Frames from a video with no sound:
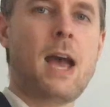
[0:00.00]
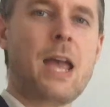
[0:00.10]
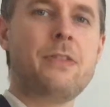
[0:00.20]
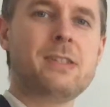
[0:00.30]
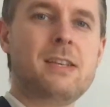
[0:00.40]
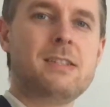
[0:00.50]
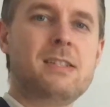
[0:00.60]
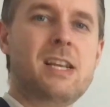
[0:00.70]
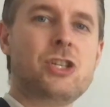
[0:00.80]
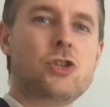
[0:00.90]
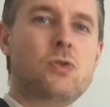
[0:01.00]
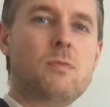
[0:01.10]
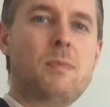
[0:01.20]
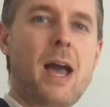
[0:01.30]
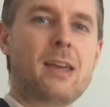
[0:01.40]
Hey, this is
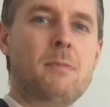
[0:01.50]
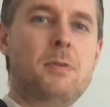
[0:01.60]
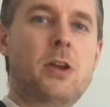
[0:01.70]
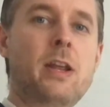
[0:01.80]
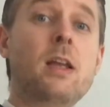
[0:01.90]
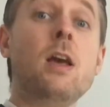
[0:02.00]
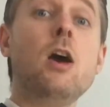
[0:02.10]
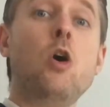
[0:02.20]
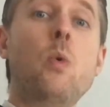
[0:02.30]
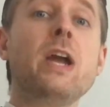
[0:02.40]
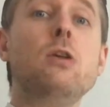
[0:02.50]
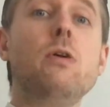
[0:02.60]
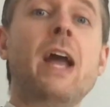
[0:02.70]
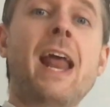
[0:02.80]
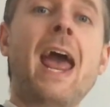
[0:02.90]
Digital Byte Computing. We're gonna
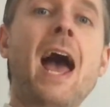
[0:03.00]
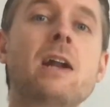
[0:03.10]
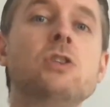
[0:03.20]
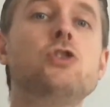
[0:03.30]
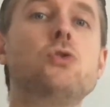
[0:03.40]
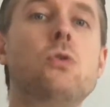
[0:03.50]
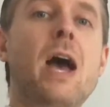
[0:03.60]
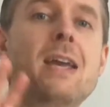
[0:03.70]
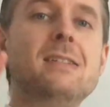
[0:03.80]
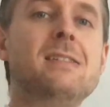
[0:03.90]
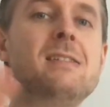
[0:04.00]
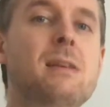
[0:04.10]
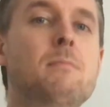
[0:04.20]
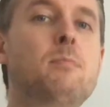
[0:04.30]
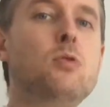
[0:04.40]
look at how to draw a
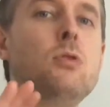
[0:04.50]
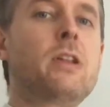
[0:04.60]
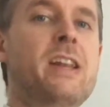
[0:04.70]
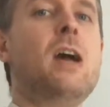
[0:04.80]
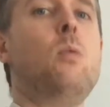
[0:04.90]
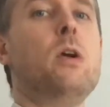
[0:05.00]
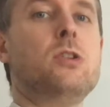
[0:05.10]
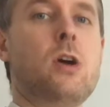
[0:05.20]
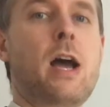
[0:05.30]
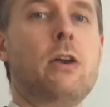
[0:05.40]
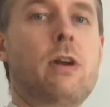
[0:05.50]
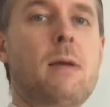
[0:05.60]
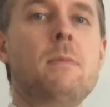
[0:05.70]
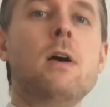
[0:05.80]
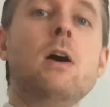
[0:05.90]
simple network
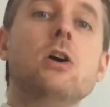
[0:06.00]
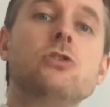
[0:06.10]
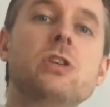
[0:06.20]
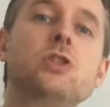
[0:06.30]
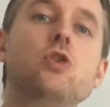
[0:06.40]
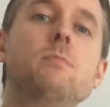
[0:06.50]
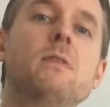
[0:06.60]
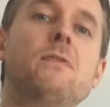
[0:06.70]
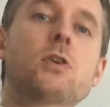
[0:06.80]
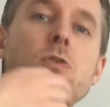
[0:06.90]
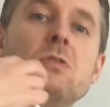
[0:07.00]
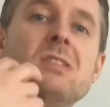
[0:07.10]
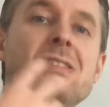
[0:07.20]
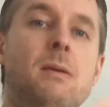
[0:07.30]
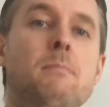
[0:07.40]
diagram. So this could be for your
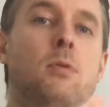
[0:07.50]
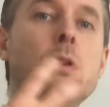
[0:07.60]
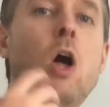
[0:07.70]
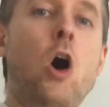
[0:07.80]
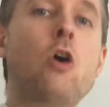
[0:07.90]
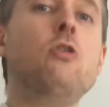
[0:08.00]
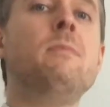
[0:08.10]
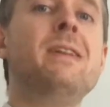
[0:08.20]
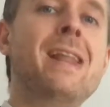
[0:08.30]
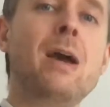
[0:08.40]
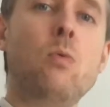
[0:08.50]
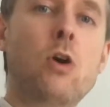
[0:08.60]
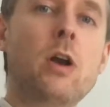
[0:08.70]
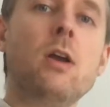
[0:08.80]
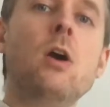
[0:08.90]
simple home
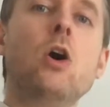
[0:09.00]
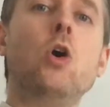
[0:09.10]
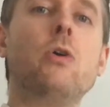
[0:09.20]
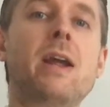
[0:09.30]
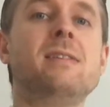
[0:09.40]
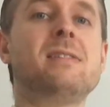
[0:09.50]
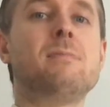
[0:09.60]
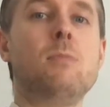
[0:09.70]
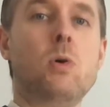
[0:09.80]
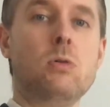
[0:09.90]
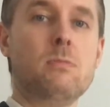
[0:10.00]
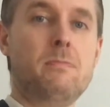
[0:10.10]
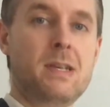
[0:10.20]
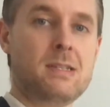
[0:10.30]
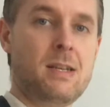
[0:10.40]
network or a small
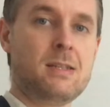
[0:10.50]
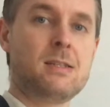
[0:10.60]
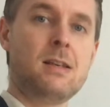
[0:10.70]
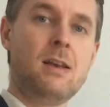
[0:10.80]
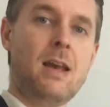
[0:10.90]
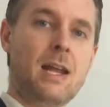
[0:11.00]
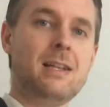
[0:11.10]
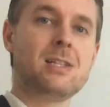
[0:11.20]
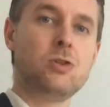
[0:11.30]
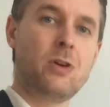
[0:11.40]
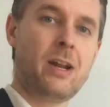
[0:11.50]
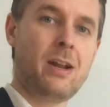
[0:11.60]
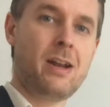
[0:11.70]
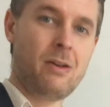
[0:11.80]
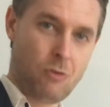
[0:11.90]
business, and let's look at
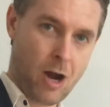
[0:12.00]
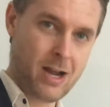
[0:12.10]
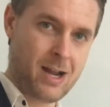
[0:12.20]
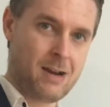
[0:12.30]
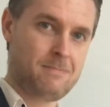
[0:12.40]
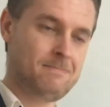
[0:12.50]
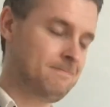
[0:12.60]
it right now.